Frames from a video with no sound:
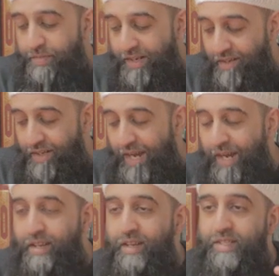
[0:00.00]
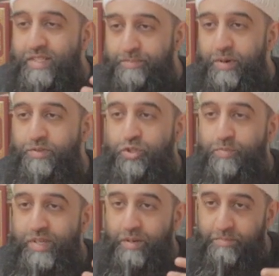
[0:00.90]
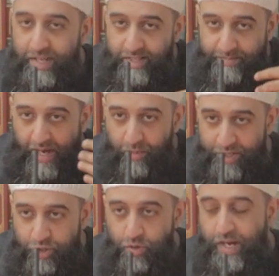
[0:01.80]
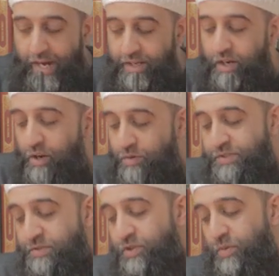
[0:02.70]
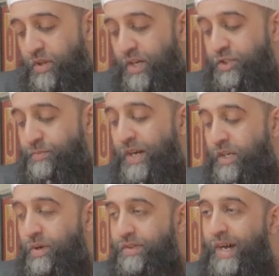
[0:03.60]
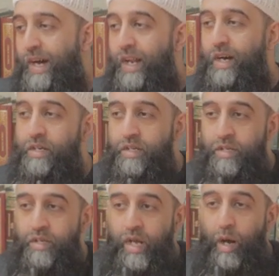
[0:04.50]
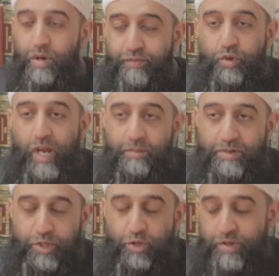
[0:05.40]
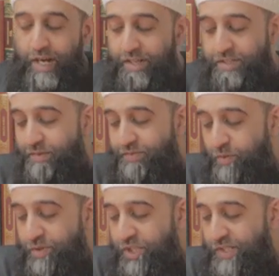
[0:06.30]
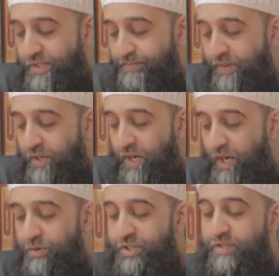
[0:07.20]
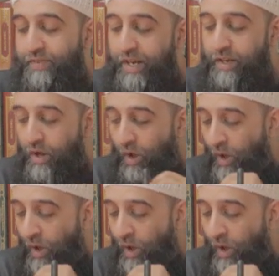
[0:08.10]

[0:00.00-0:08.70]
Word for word: but again, it's supposed to be a means by which you're gaining closeness to Allah Subhanahu Wa Taala However you're able to do that, that's something which is, uh, which is fine.